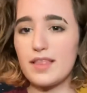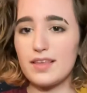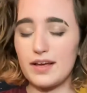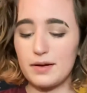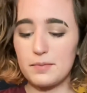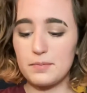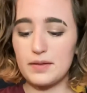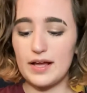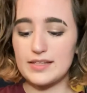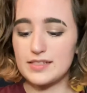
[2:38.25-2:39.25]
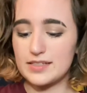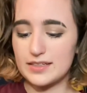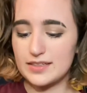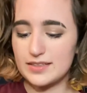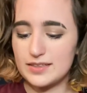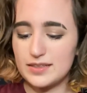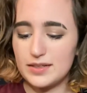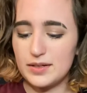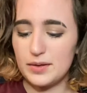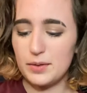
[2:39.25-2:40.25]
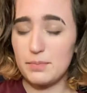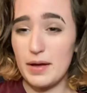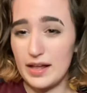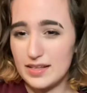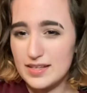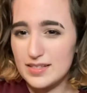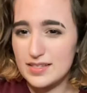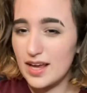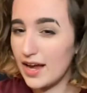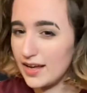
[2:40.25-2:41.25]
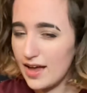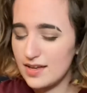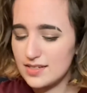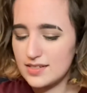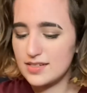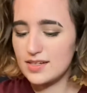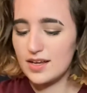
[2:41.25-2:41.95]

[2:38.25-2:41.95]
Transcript: like, plastic pellets, I guess,